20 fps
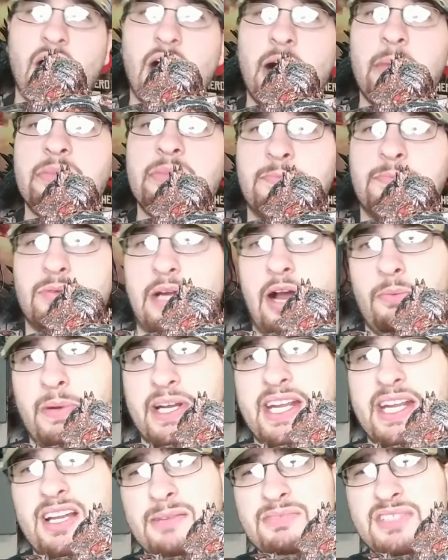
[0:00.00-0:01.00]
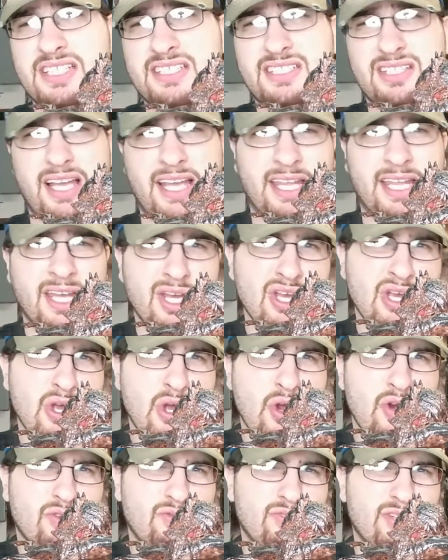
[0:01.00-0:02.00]
brown, but he comes this like
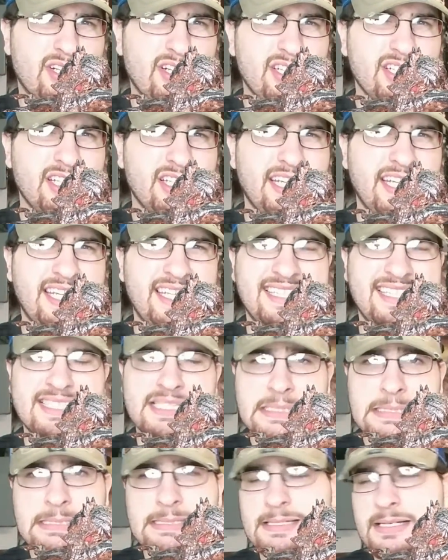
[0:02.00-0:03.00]
really